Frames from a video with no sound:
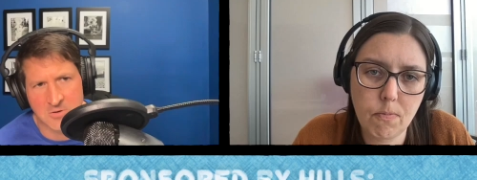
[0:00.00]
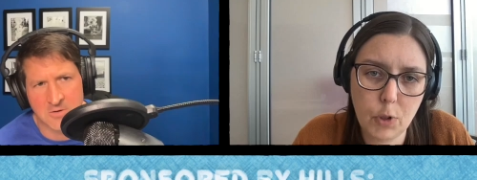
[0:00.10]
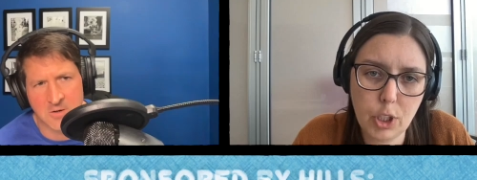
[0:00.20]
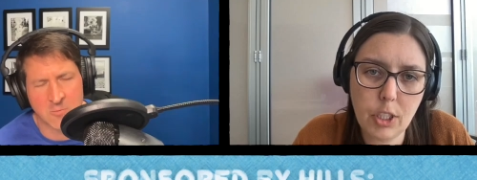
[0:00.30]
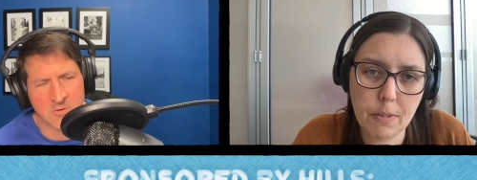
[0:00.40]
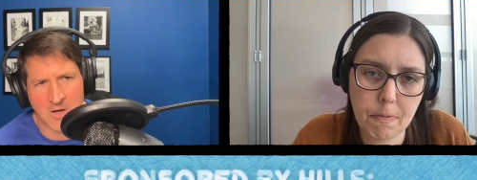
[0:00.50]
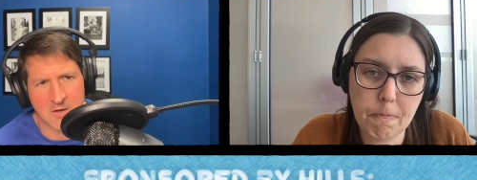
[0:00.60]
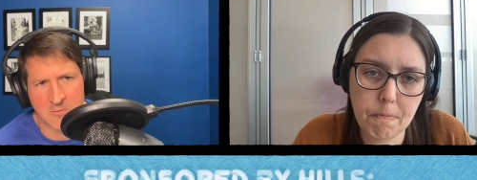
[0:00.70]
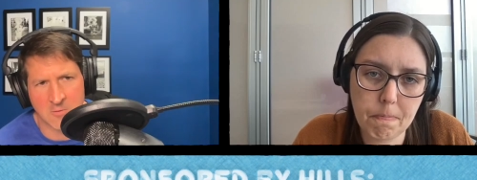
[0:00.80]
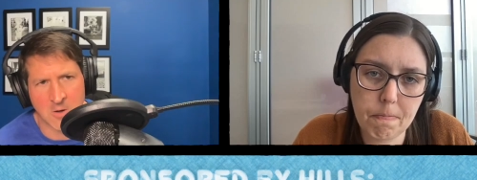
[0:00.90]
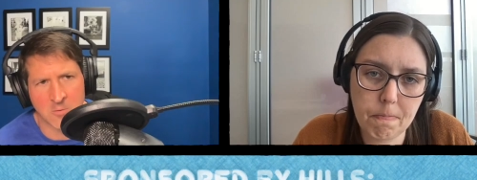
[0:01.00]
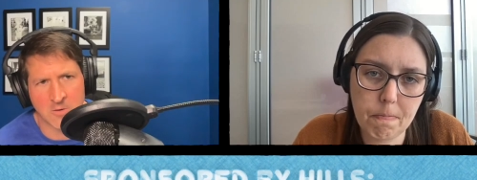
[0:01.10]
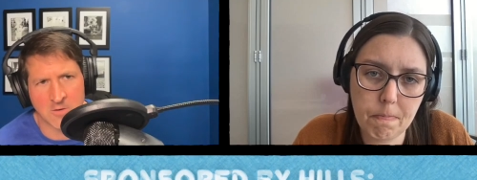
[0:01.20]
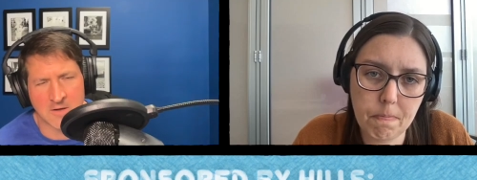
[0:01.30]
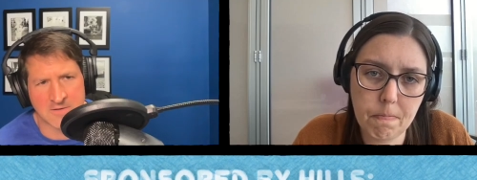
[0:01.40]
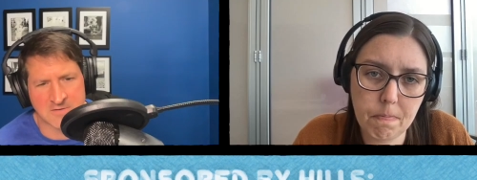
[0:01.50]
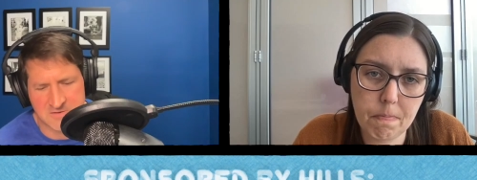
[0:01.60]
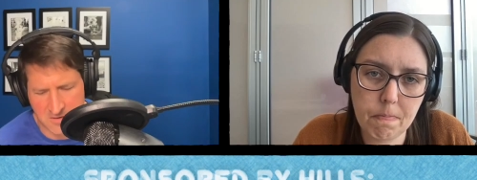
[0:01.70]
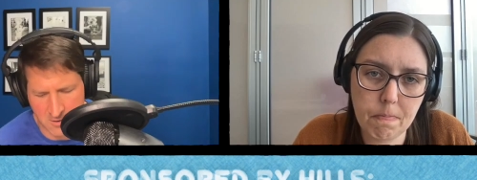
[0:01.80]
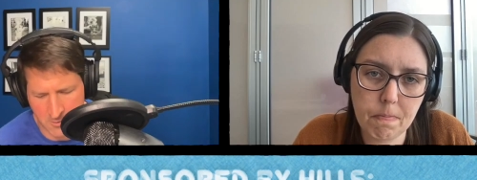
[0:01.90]
Speaker 1: I really, sure. I, I, really like
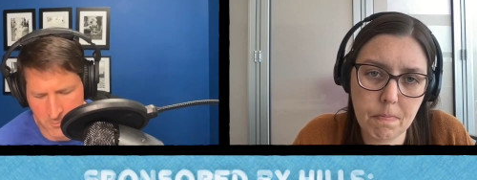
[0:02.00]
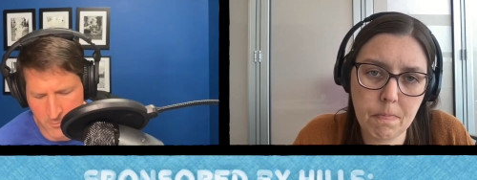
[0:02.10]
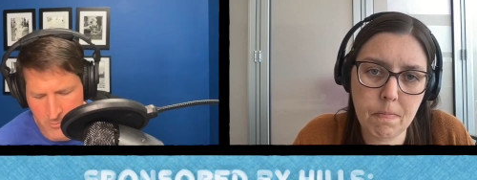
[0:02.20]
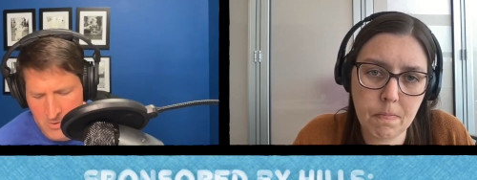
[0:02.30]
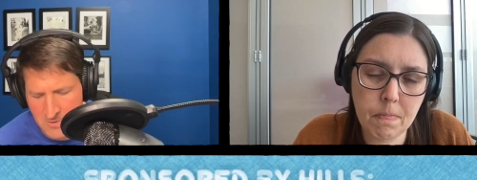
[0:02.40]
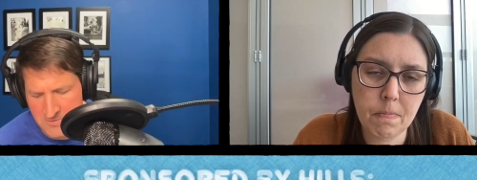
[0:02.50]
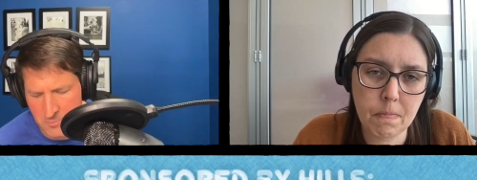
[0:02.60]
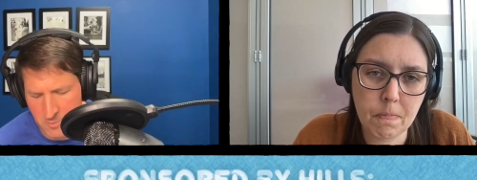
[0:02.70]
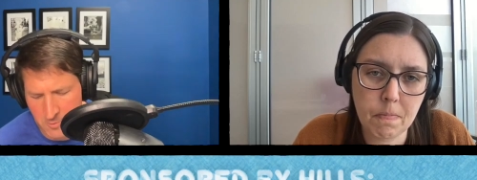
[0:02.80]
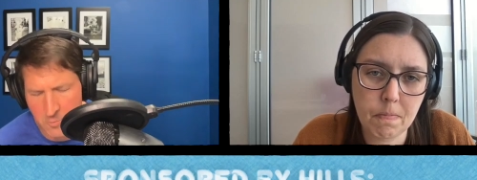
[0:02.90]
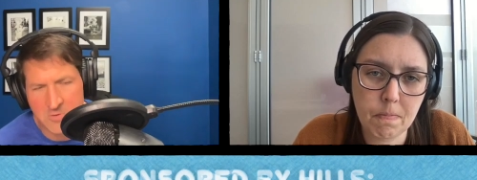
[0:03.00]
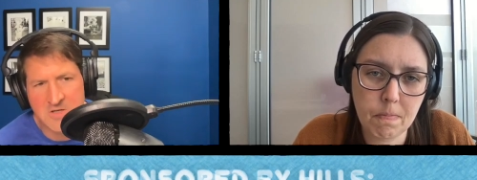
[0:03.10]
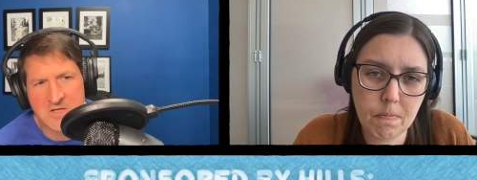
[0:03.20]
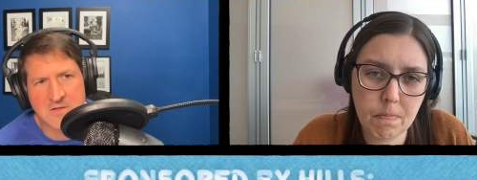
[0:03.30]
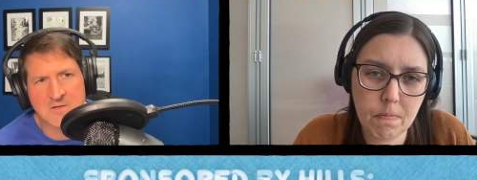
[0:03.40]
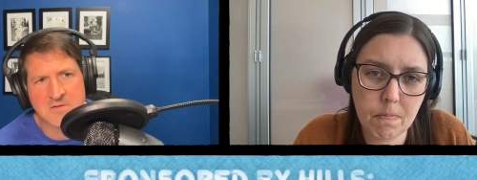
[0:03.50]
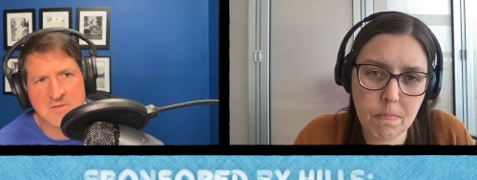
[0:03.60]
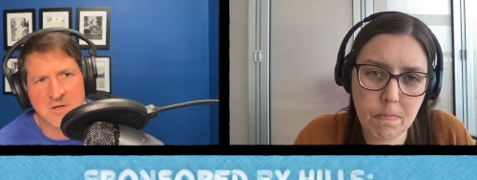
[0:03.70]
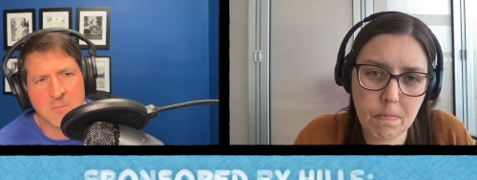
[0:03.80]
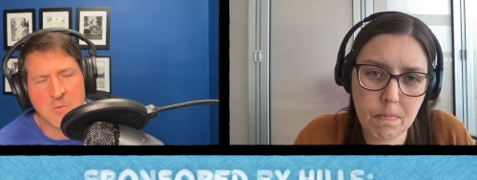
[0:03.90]
this. Um, so
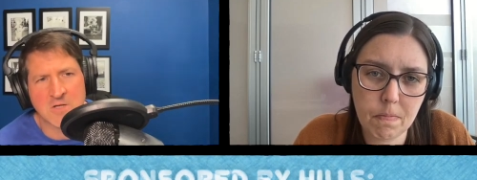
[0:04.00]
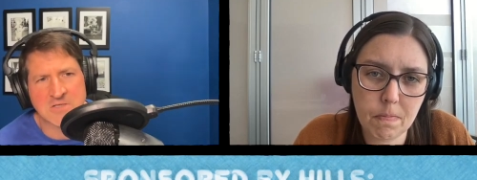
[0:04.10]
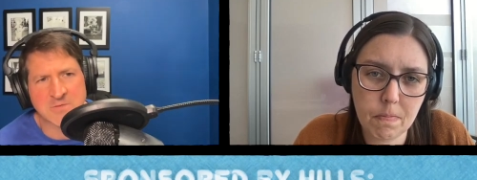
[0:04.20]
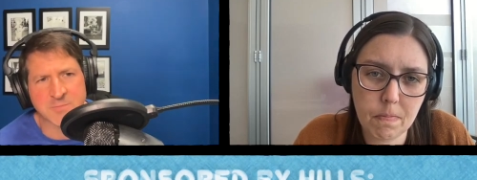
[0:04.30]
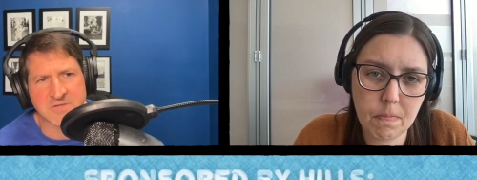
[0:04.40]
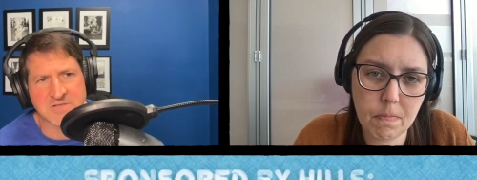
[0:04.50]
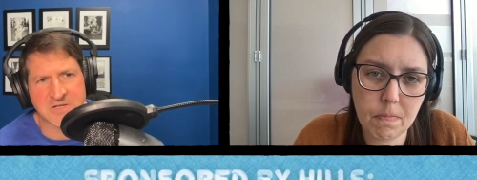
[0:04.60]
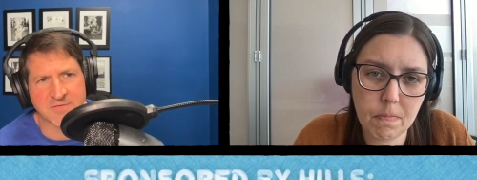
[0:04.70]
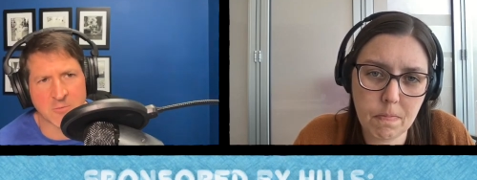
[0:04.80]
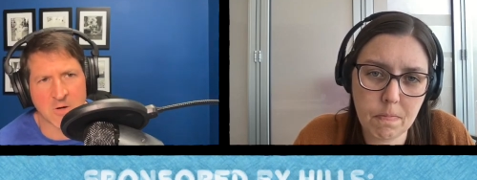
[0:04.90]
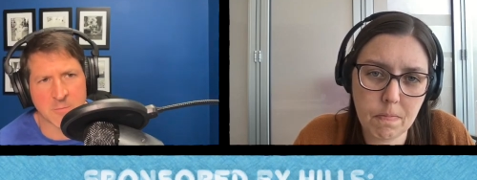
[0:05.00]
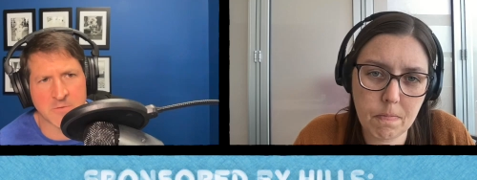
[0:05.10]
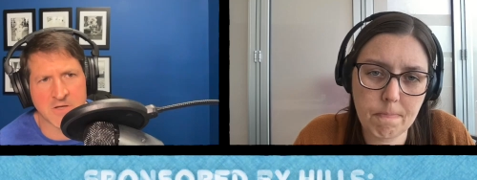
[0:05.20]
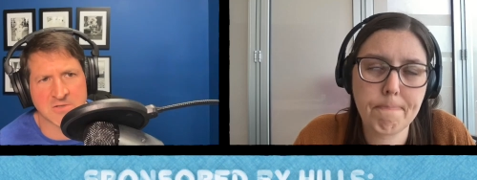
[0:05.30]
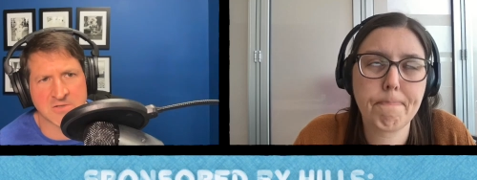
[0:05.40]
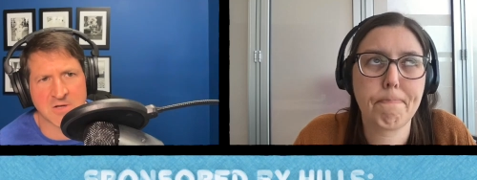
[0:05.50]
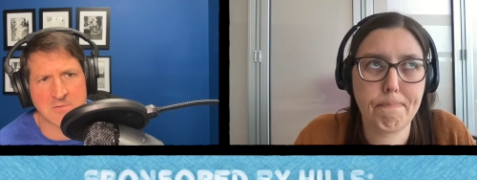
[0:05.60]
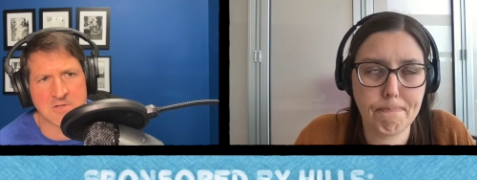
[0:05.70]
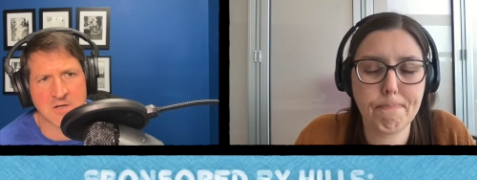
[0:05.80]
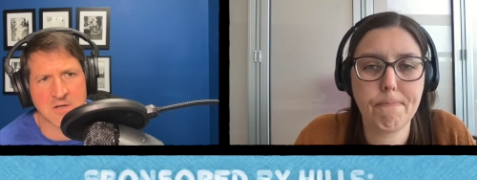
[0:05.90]
tell me what a specific recommendation
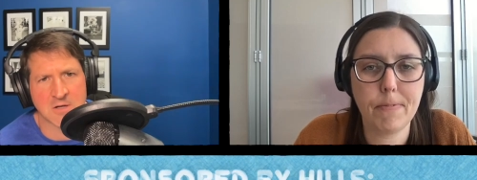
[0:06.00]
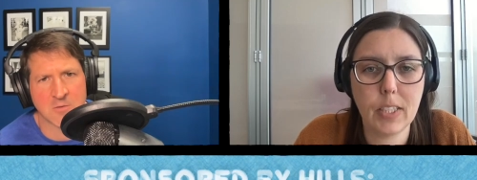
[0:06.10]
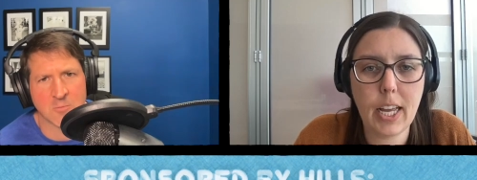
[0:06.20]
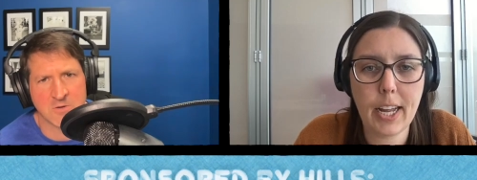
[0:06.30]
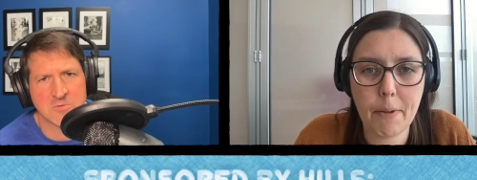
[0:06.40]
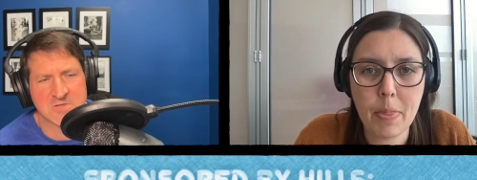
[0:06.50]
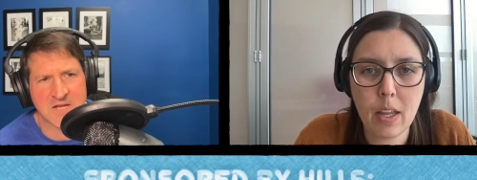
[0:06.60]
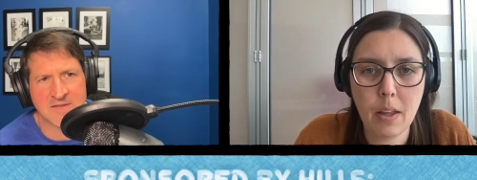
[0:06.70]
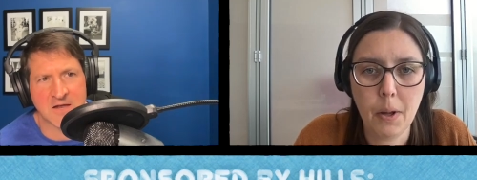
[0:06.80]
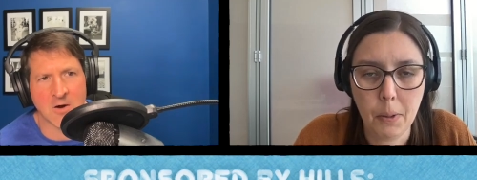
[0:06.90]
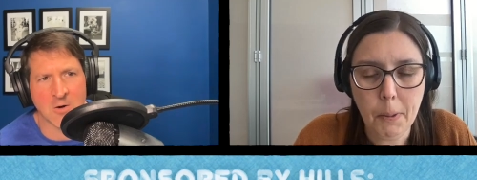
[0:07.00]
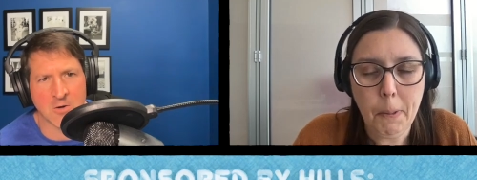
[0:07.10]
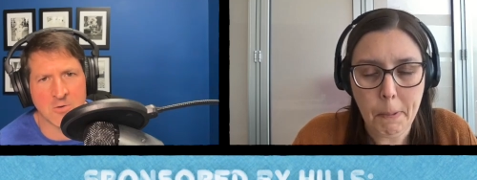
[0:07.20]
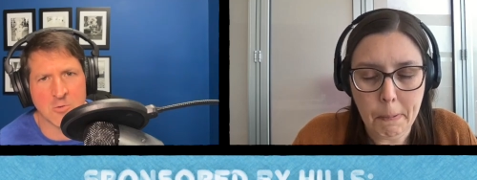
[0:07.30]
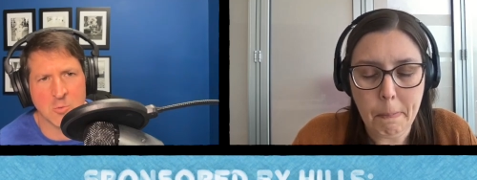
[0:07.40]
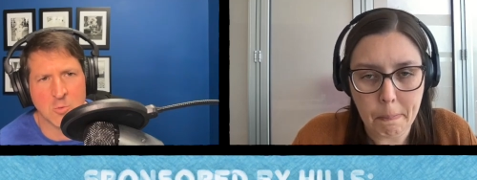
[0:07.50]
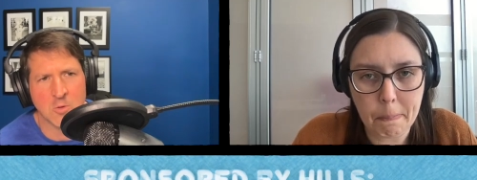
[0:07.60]
sounds like. When you yeah. say that, are you,